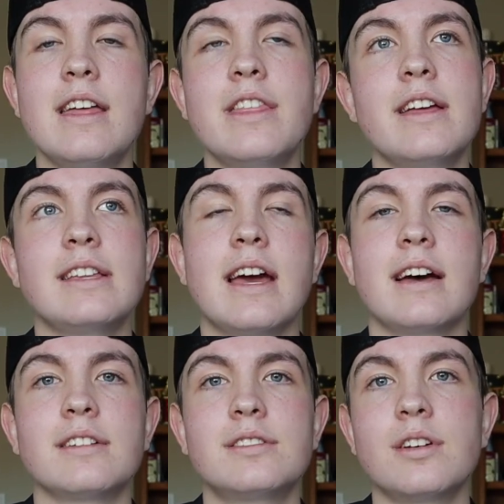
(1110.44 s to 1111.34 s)
And then
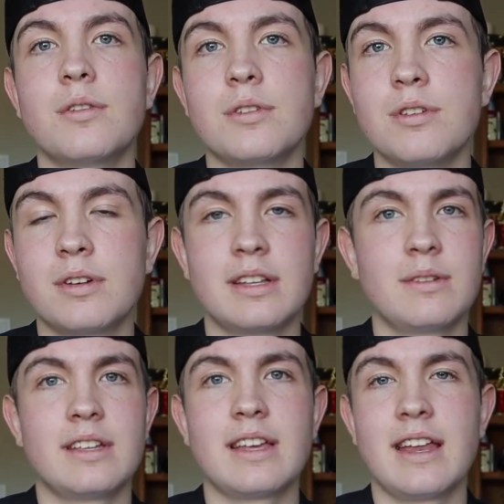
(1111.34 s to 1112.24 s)
yeah, so you
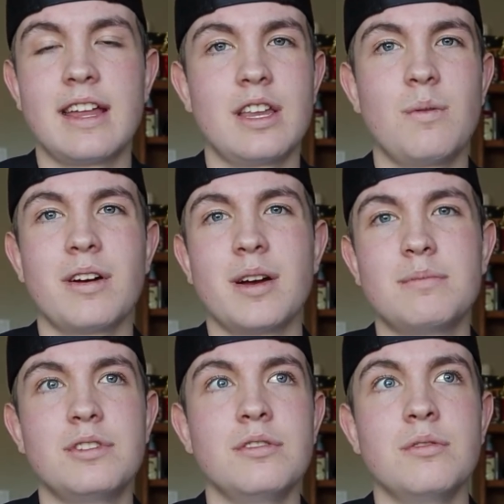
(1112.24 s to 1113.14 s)
can get anywhere
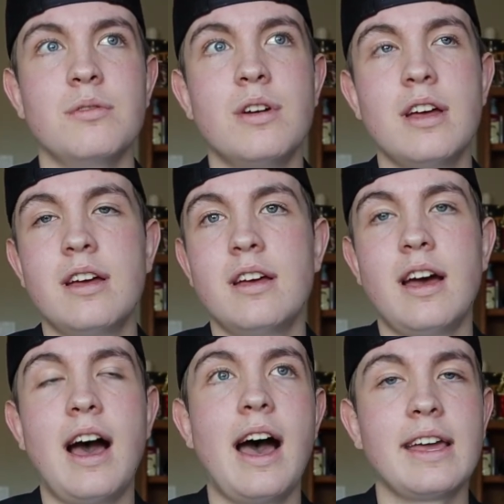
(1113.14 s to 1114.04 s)
up to
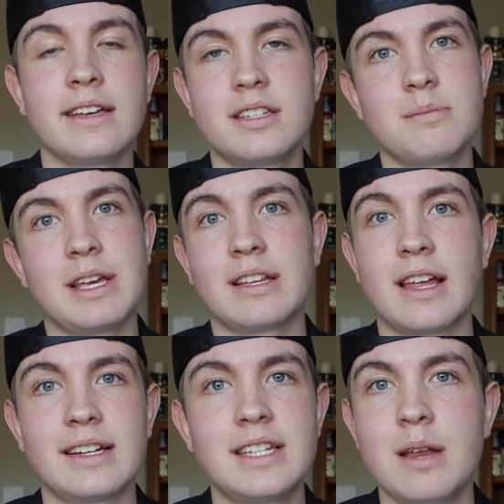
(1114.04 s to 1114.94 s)
highest being
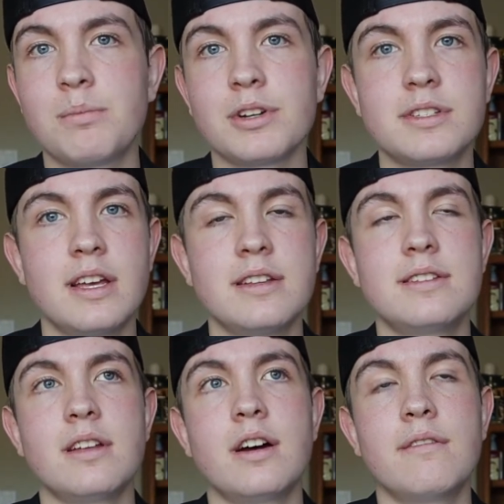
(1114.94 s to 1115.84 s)
like
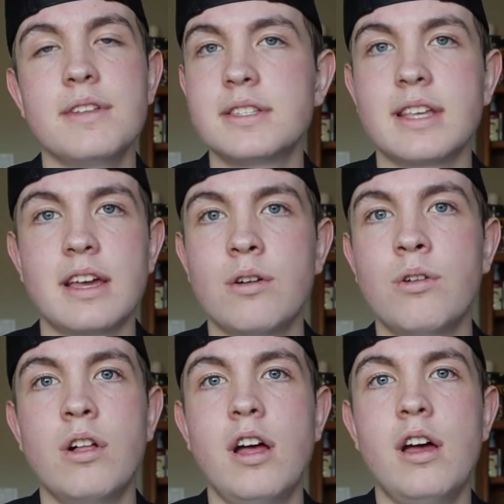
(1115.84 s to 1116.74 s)
10% of the
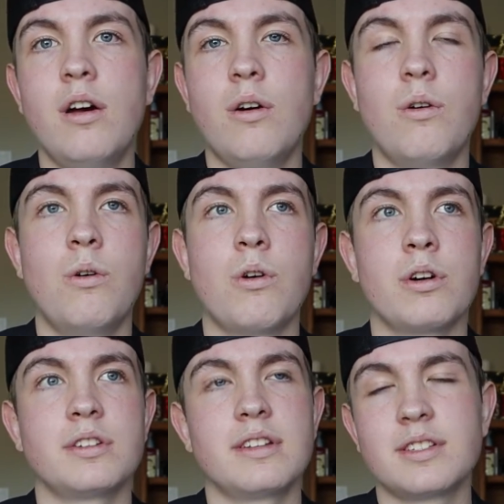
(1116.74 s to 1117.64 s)
sale,
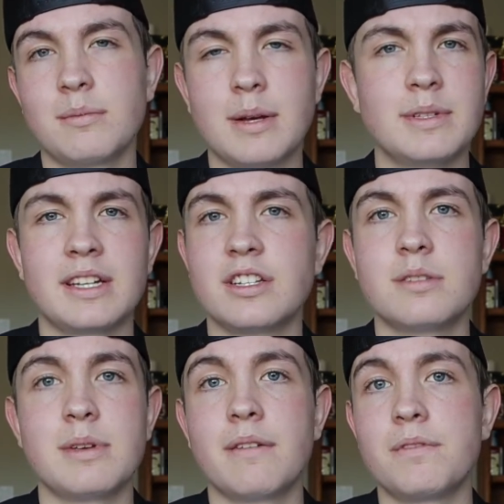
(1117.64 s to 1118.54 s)
or sometimes it can
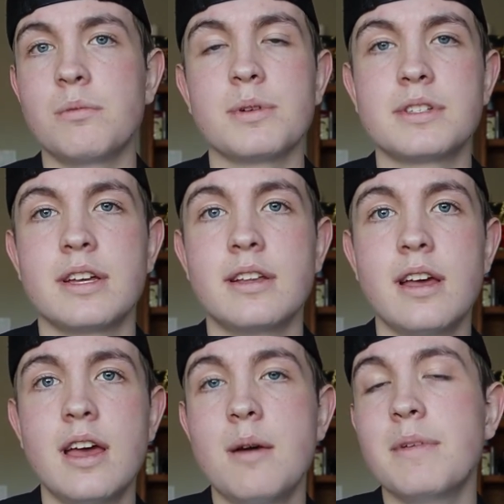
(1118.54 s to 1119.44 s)
just be a few percent.
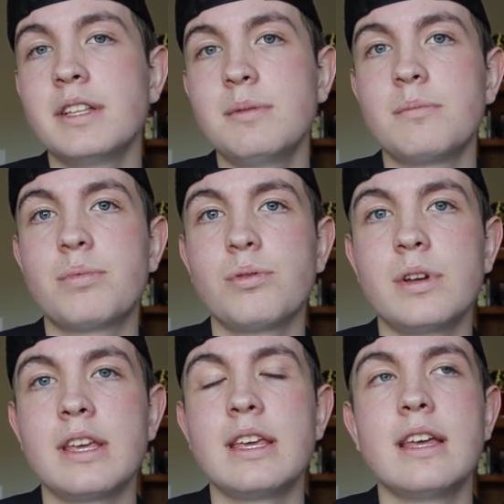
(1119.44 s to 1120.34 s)
But that's been
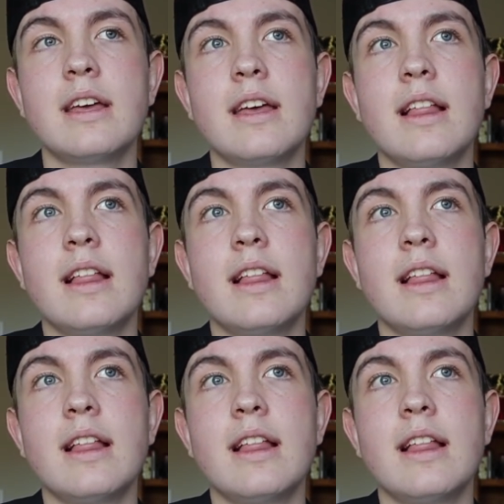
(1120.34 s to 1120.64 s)
pretty